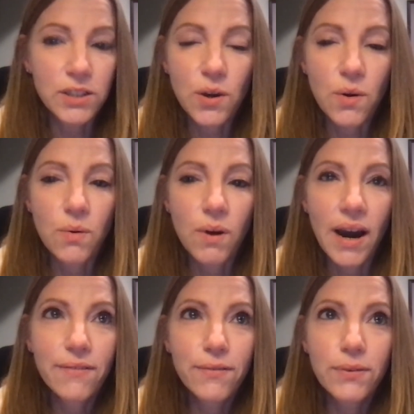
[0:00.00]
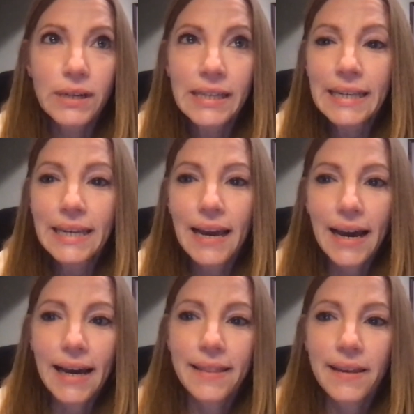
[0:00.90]
So I've really
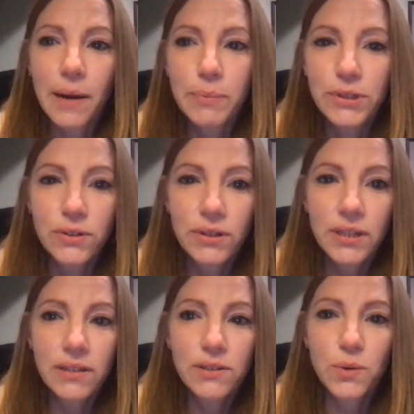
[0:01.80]
had the opportunity